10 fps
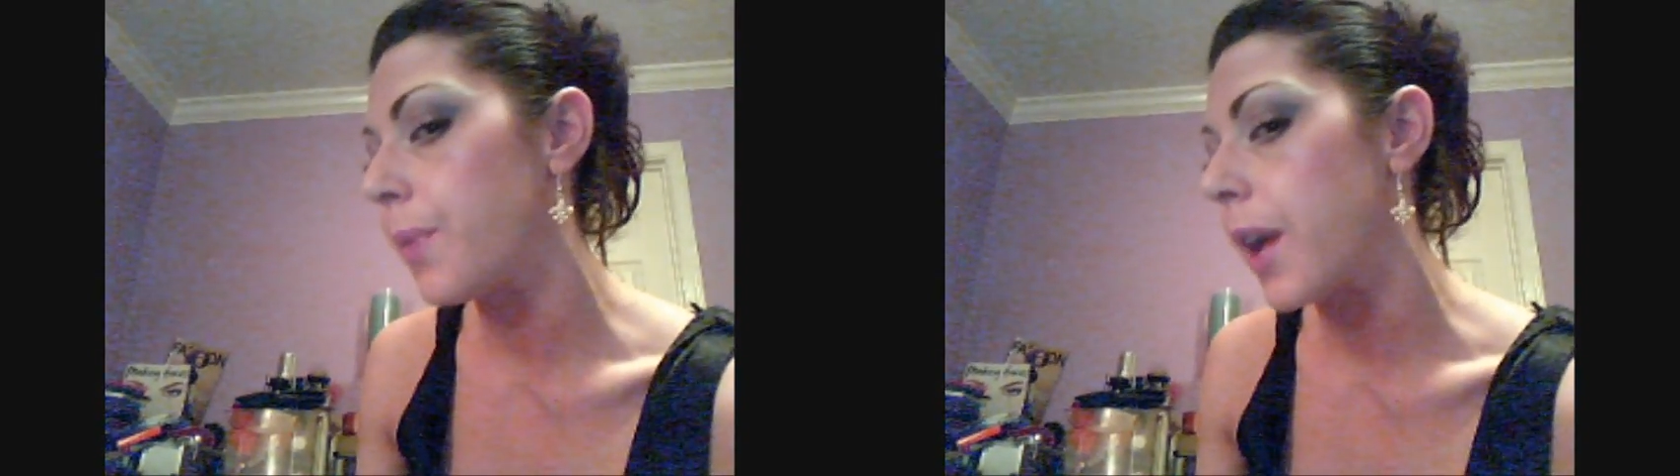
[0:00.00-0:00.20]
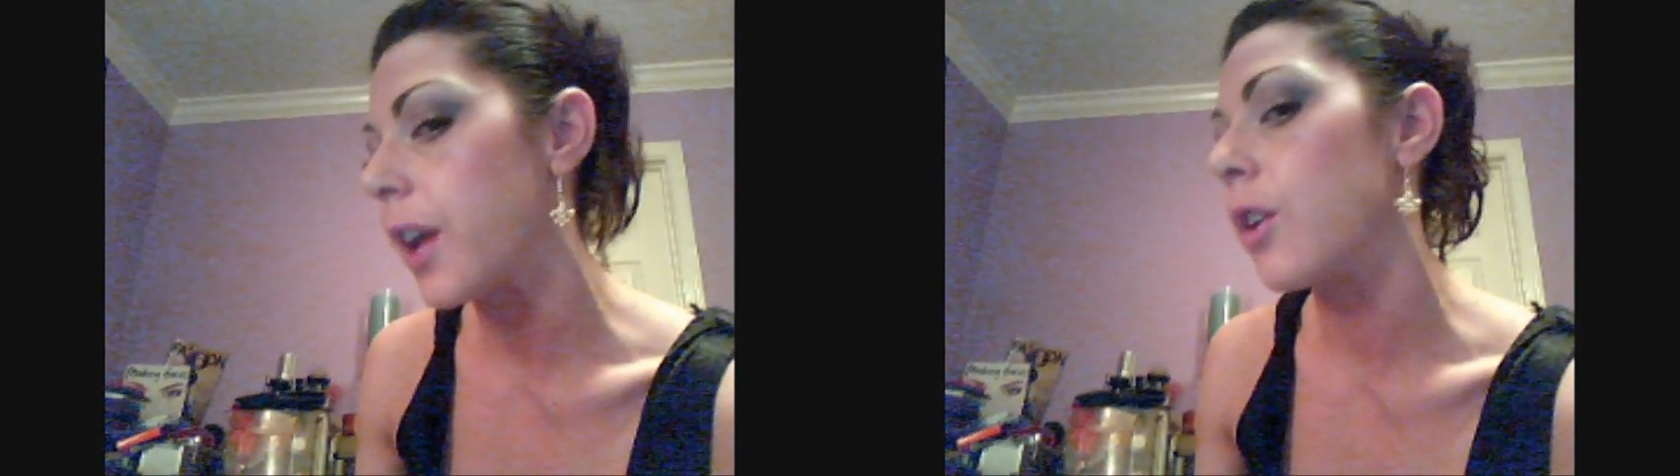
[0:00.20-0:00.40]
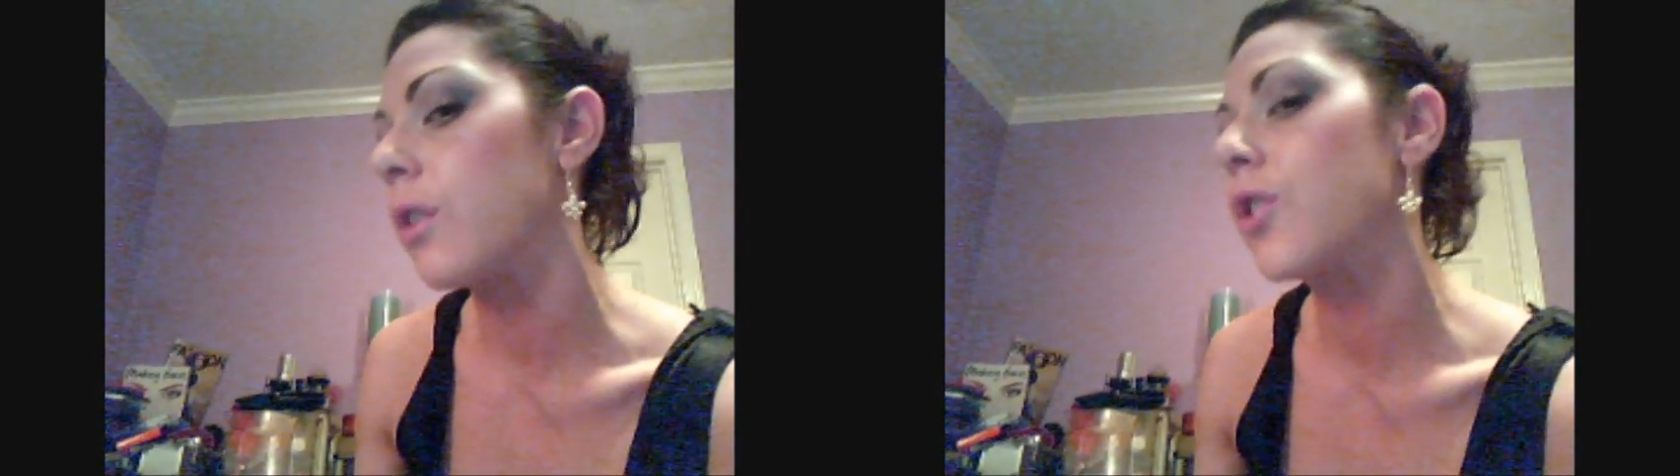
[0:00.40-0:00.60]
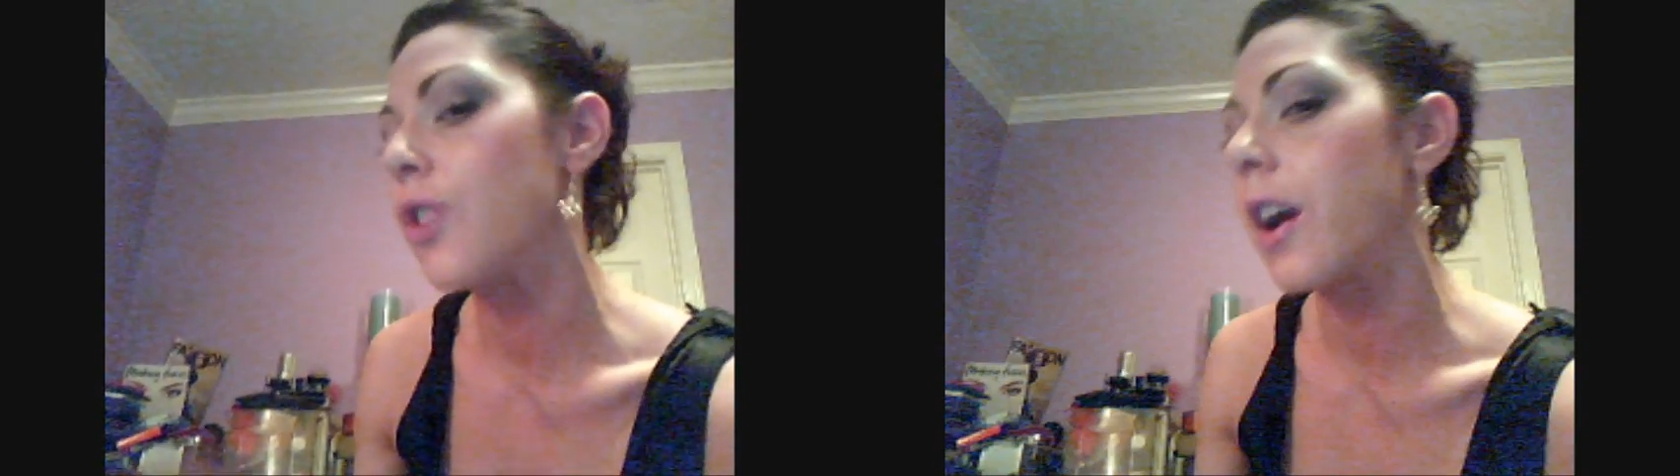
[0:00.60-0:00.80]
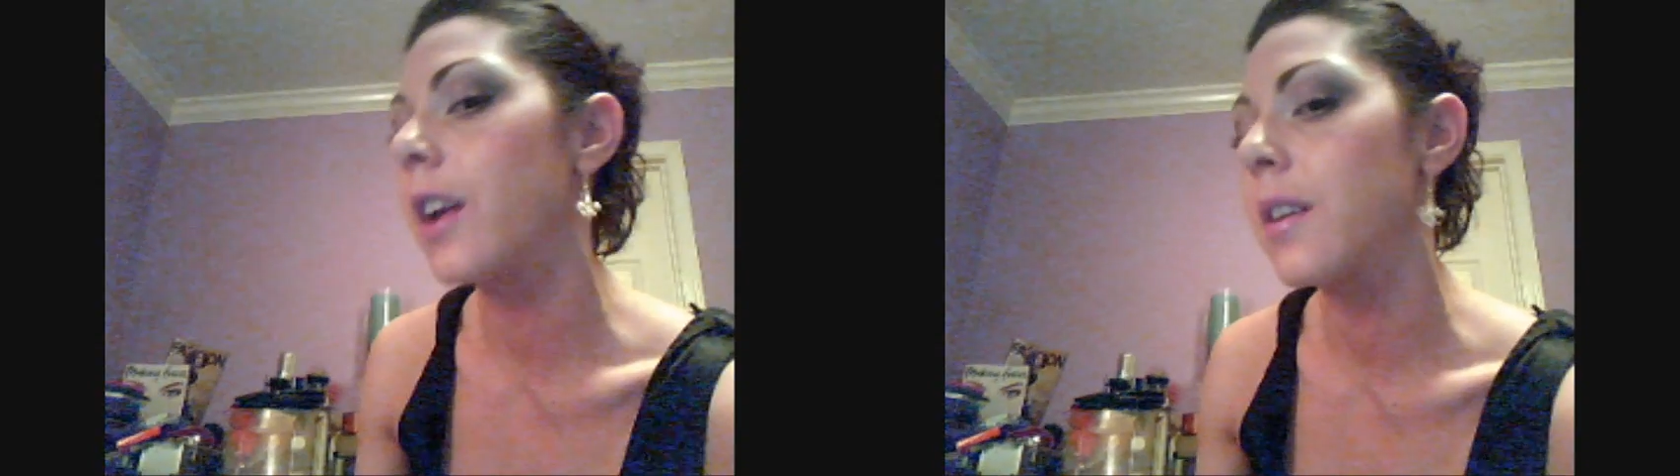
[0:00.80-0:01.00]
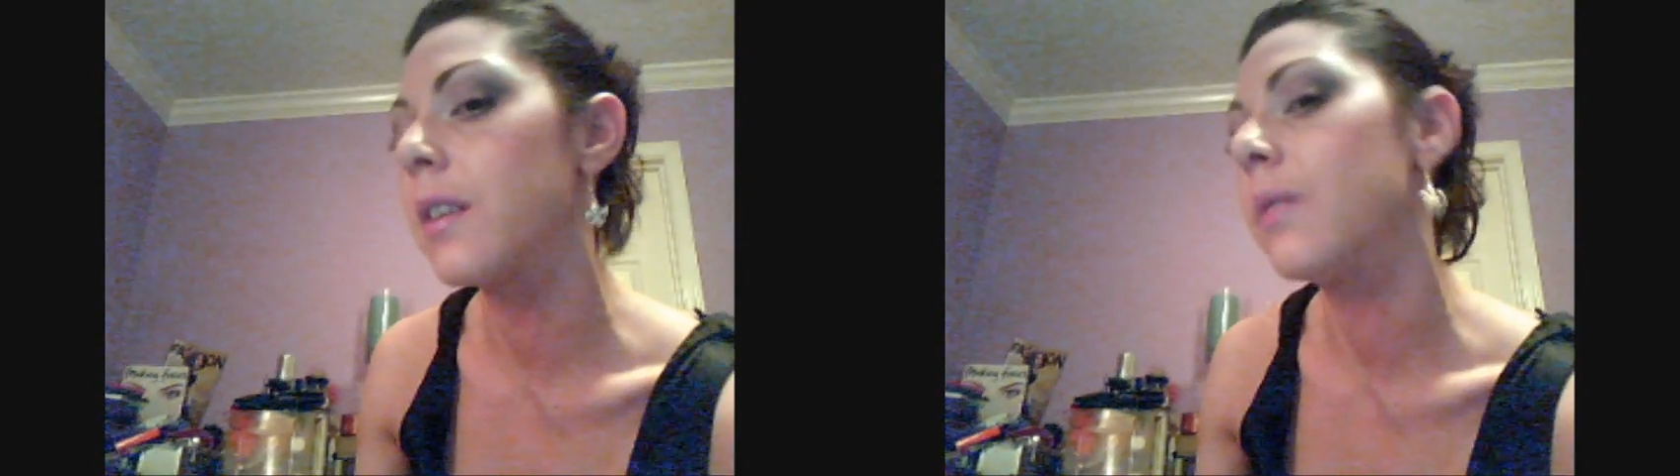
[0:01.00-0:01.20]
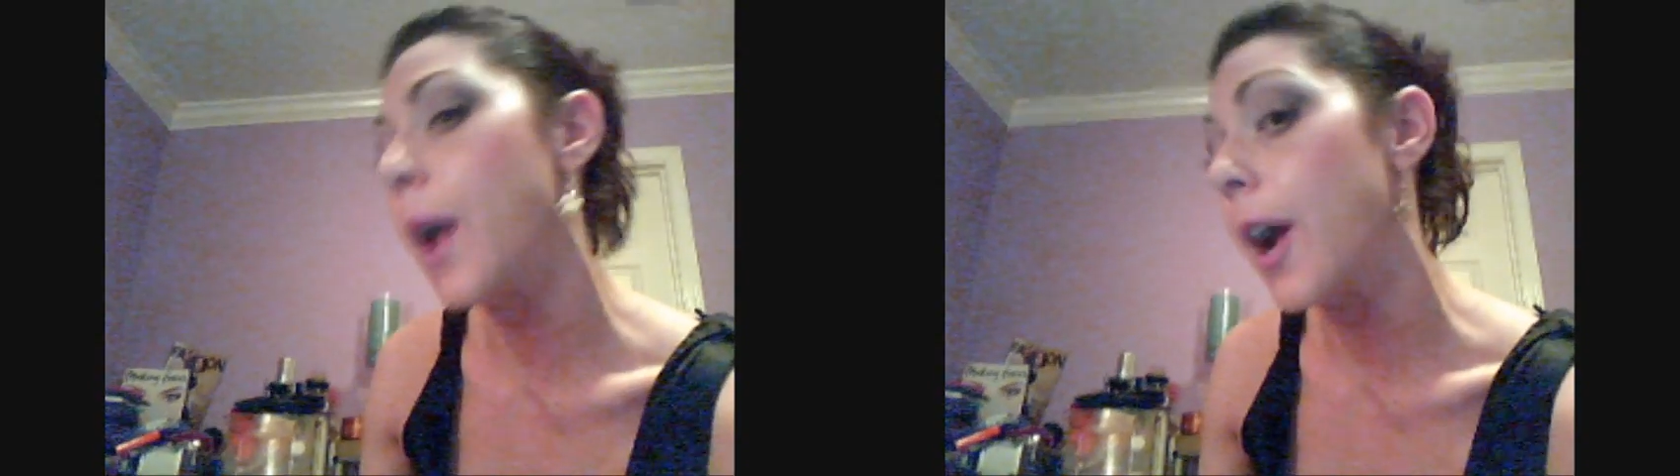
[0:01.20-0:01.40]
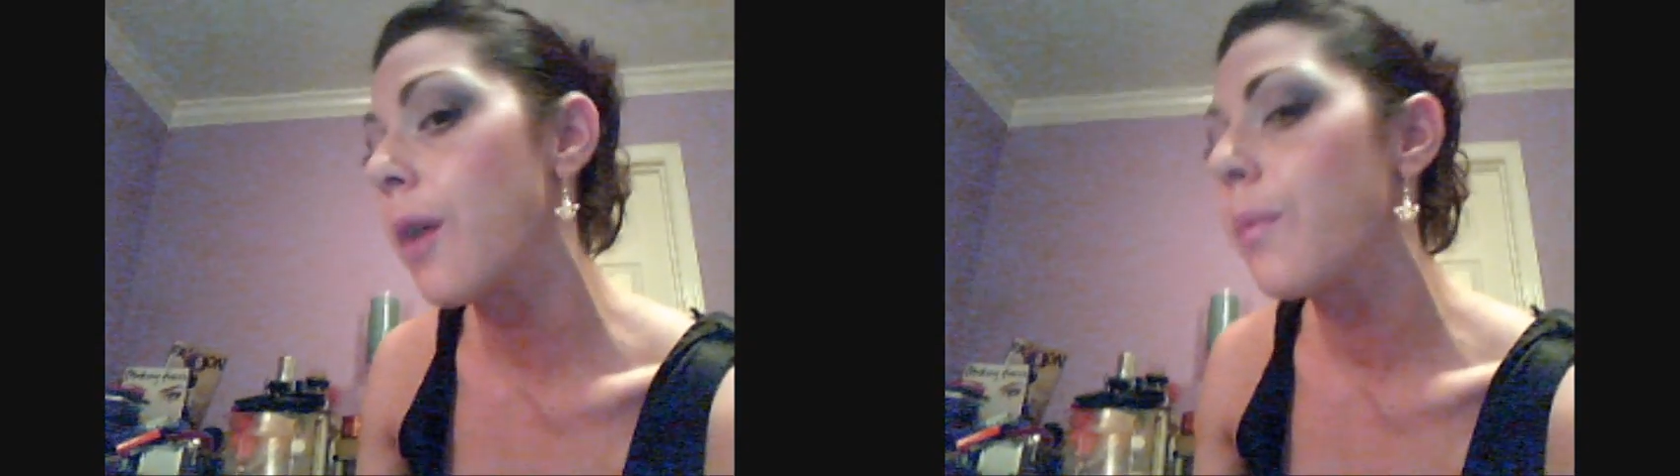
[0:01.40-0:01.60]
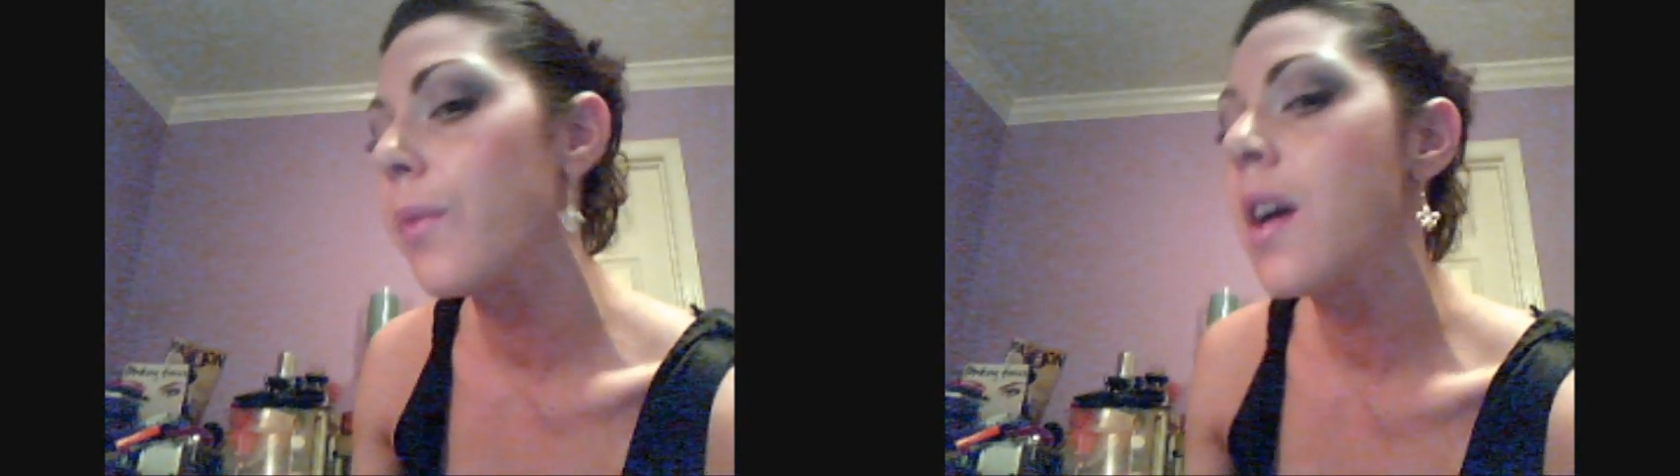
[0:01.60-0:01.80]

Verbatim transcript: that you're trying to wear.